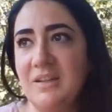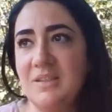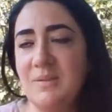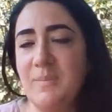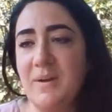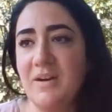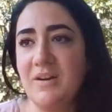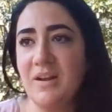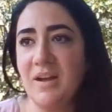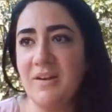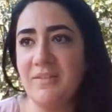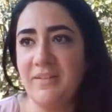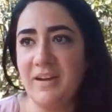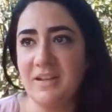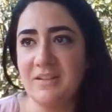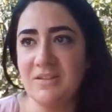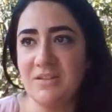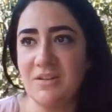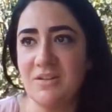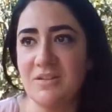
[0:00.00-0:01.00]
It's better to have
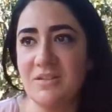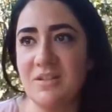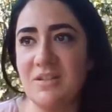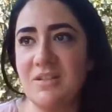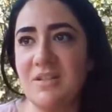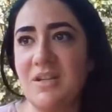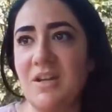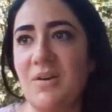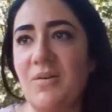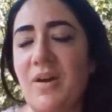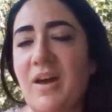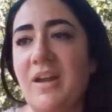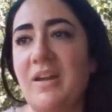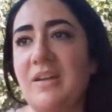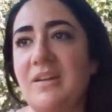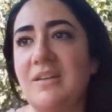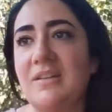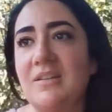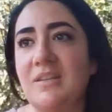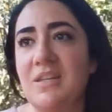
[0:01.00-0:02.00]
answers and to know how
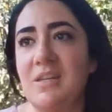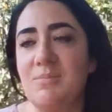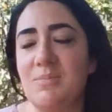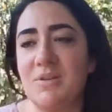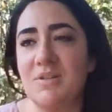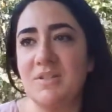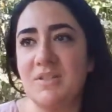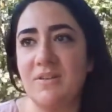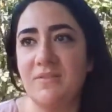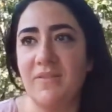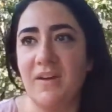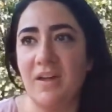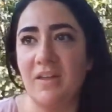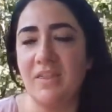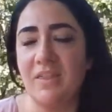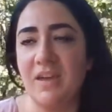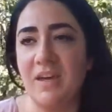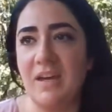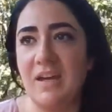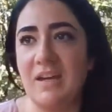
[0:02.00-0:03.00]
to keep yourself
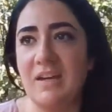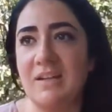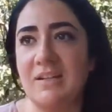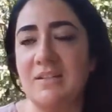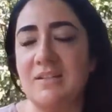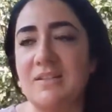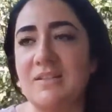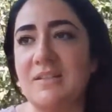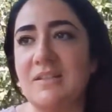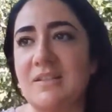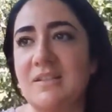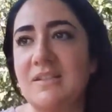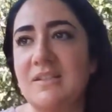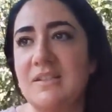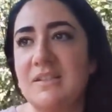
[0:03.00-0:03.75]
healthy and